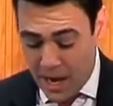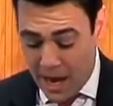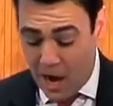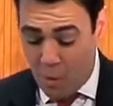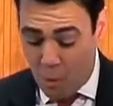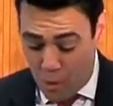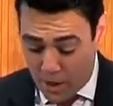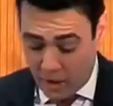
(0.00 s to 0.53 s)

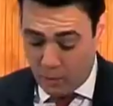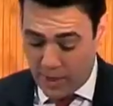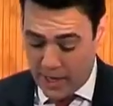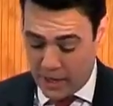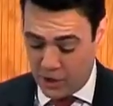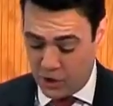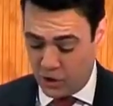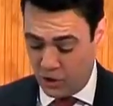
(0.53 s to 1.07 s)
How will
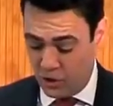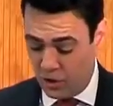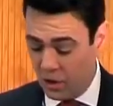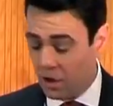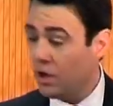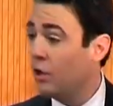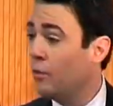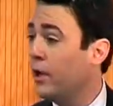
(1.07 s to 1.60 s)
we
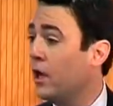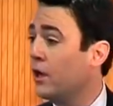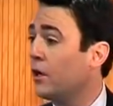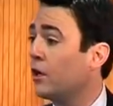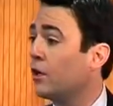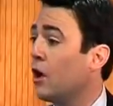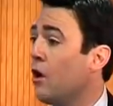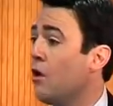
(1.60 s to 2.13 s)
ensure we are
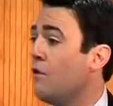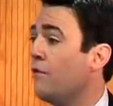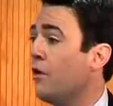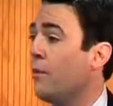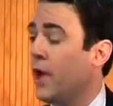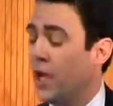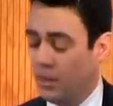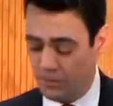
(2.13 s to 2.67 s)
not
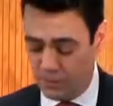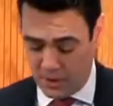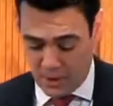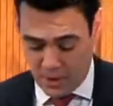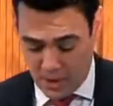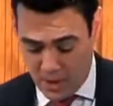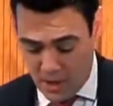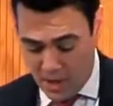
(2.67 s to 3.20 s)
overwhelmed
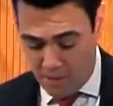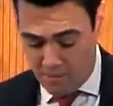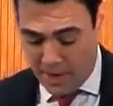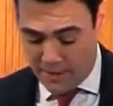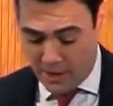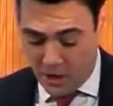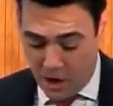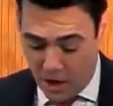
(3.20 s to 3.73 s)

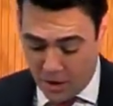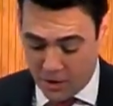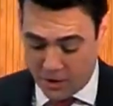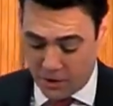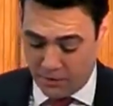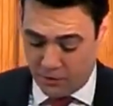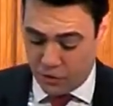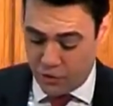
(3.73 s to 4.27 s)
by the
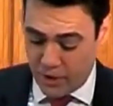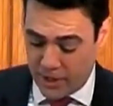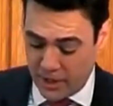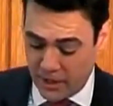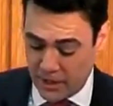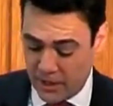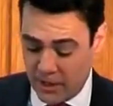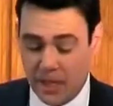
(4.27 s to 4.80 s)
costs of
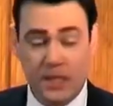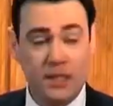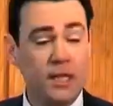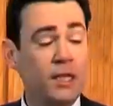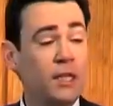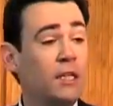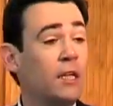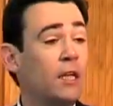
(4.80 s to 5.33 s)
treating
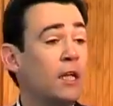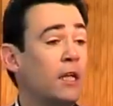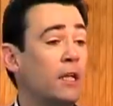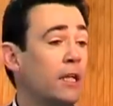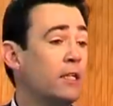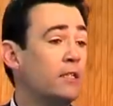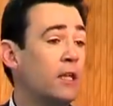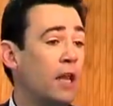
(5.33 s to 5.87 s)
diseases
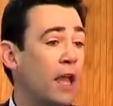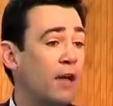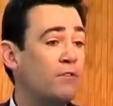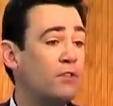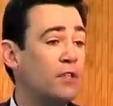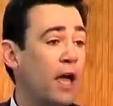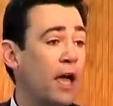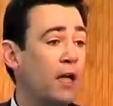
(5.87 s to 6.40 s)
linked to
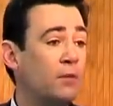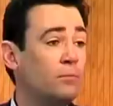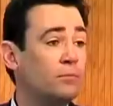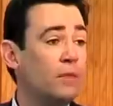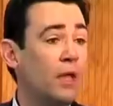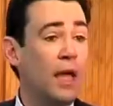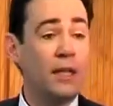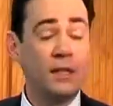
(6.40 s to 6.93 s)
lifestyle
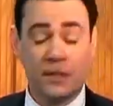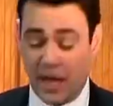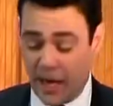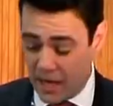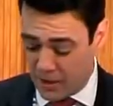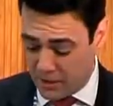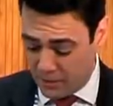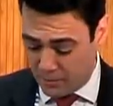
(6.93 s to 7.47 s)
and
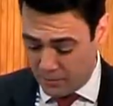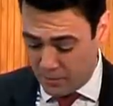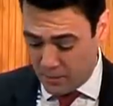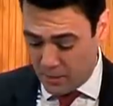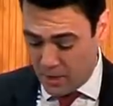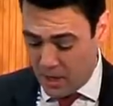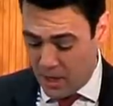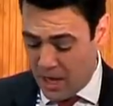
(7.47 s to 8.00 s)
diet?
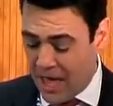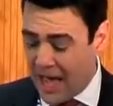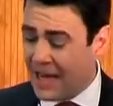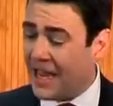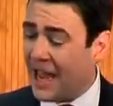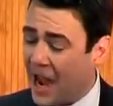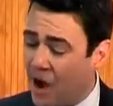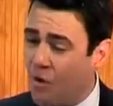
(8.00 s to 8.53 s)

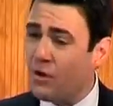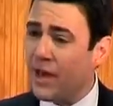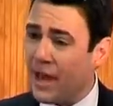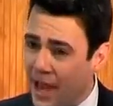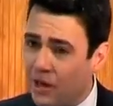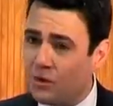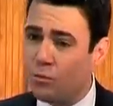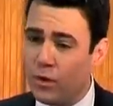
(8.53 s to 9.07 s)
And how
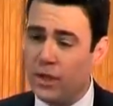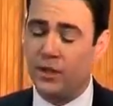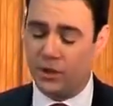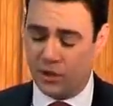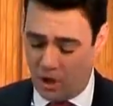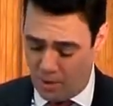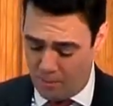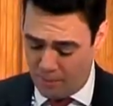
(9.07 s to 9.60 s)
can we
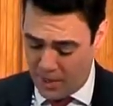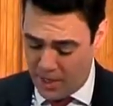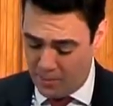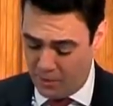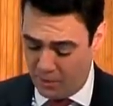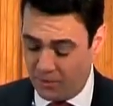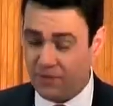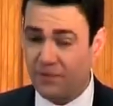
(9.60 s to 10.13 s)
stop
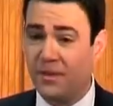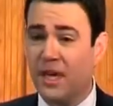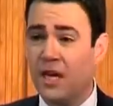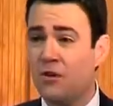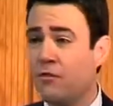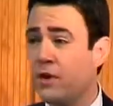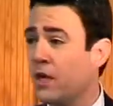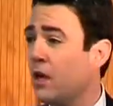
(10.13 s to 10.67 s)
people
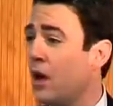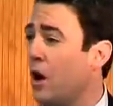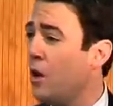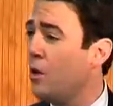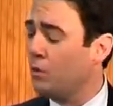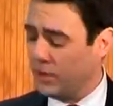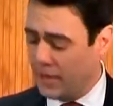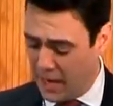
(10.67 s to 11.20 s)
fearing
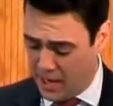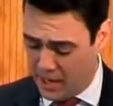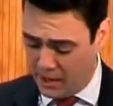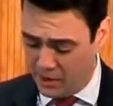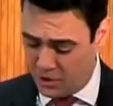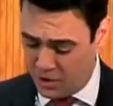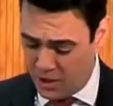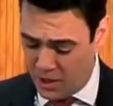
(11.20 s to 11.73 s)
old
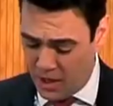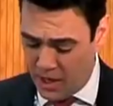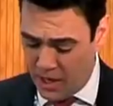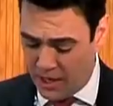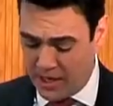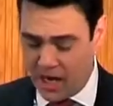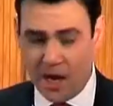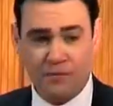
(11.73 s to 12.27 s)
age
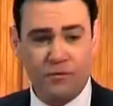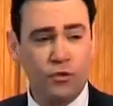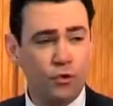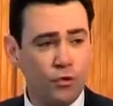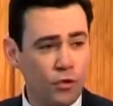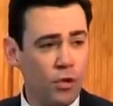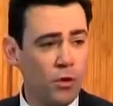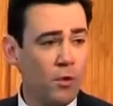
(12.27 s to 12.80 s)
and have
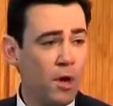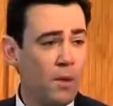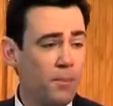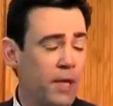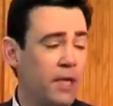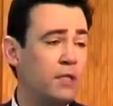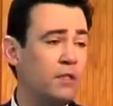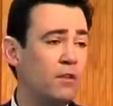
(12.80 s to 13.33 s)
true
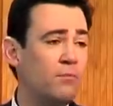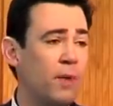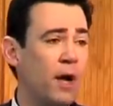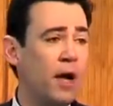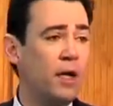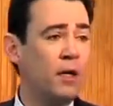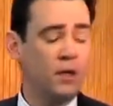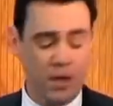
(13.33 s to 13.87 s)
peace of
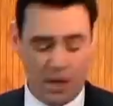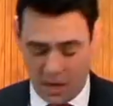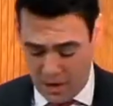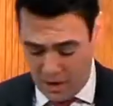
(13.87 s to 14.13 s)
mind